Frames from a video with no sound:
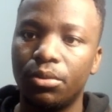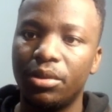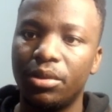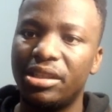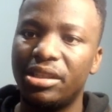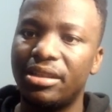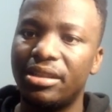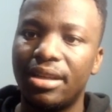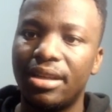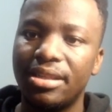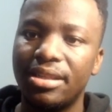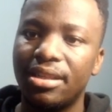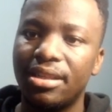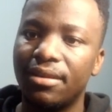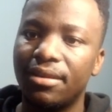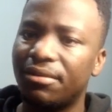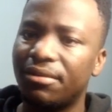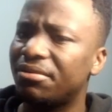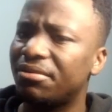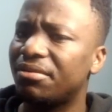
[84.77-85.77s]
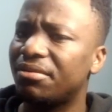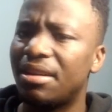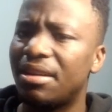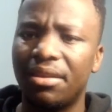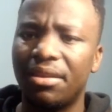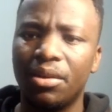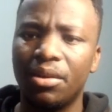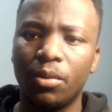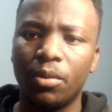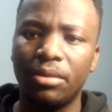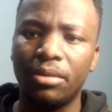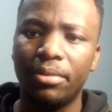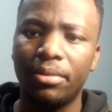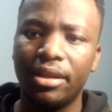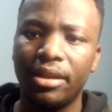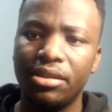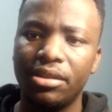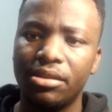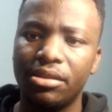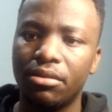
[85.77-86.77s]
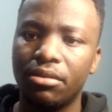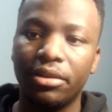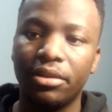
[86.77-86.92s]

on which it does have, I think, one page.